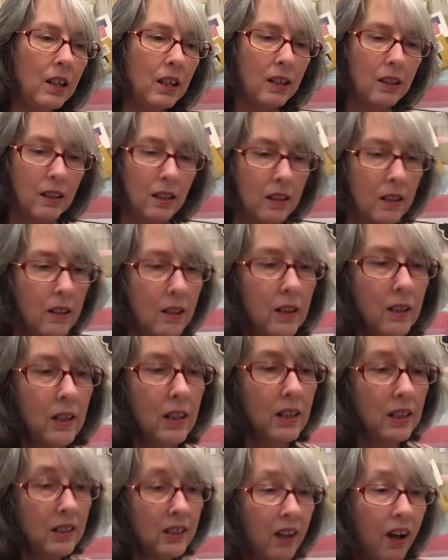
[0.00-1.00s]
the
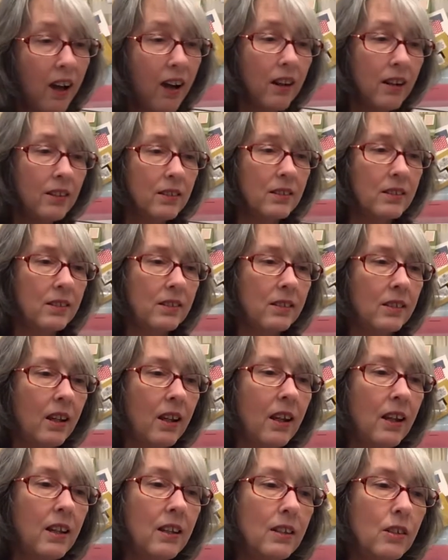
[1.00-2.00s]
kit cards,
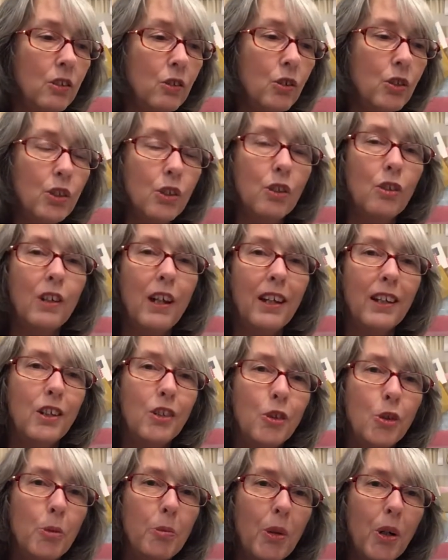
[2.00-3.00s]
and also lucky
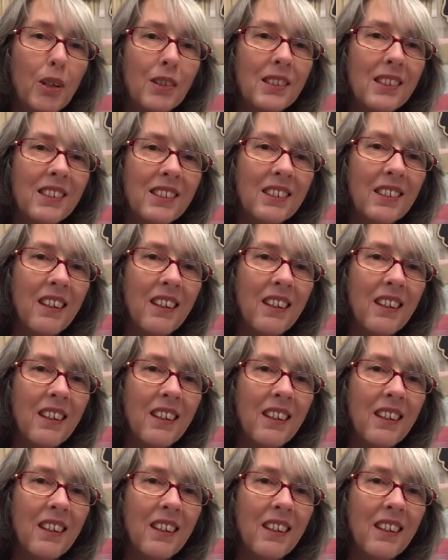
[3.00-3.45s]
draw prizes.